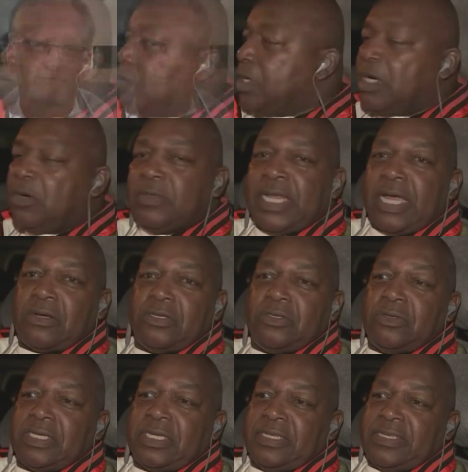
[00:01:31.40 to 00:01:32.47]
Well, we're not going
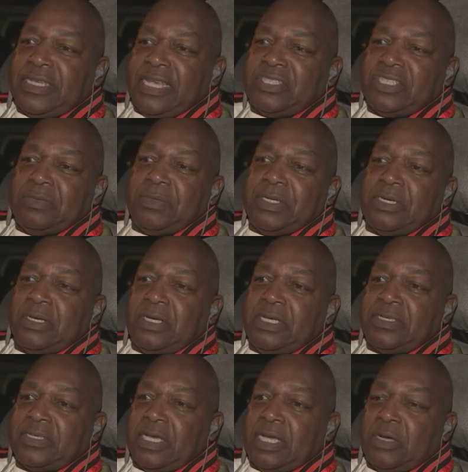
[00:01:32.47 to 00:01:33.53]
to do the concession
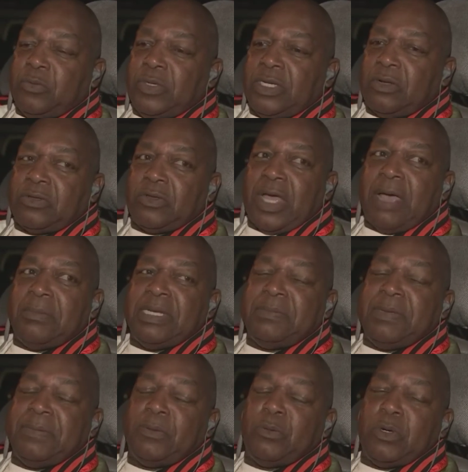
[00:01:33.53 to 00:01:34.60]
because uh, we don't know how many
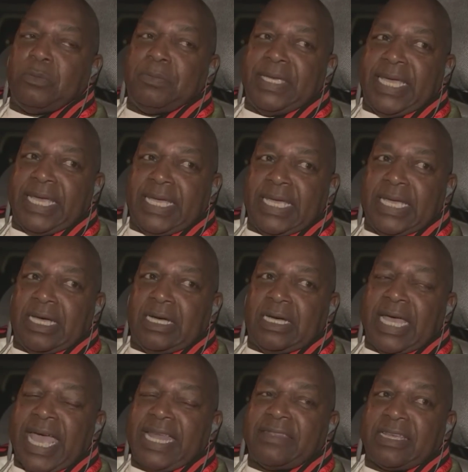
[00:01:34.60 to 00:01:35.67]
people will be
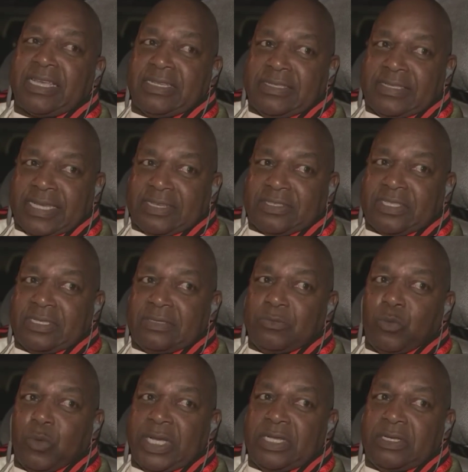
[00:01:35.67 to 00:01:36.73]
uh, at the
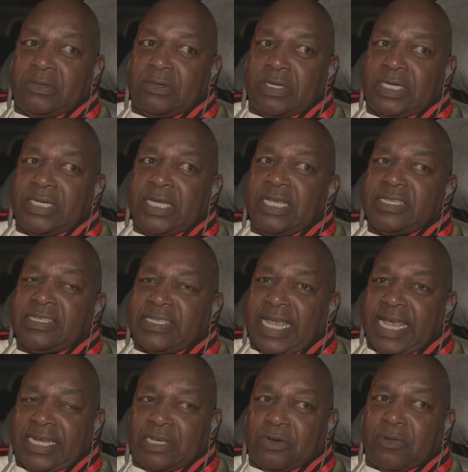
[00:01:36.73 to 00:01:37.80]
concession window and
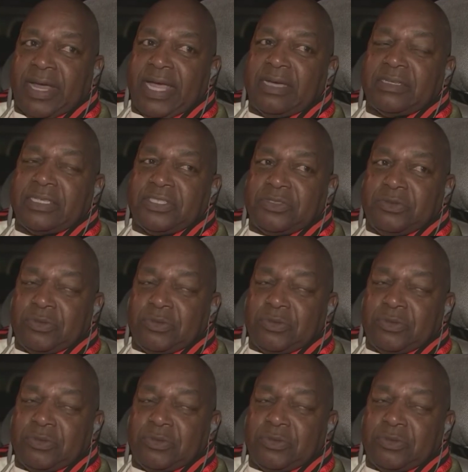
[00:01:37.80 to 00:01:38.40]
standing around and